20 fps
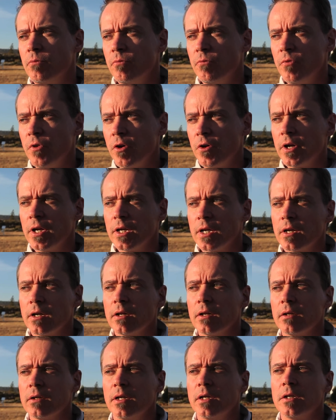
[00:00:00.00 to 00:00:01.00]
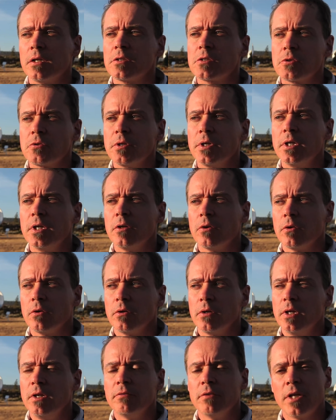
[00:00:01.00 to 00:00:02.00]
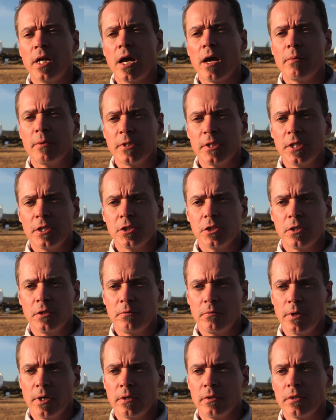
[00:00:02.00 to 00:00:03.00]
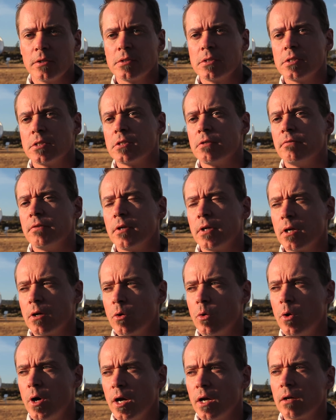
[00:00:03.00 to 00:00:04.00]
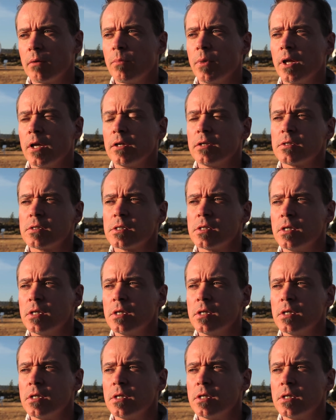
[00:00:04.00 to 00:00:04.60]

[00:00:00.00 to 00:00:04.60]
very little industry or even habitation around us. It's a very quiet place.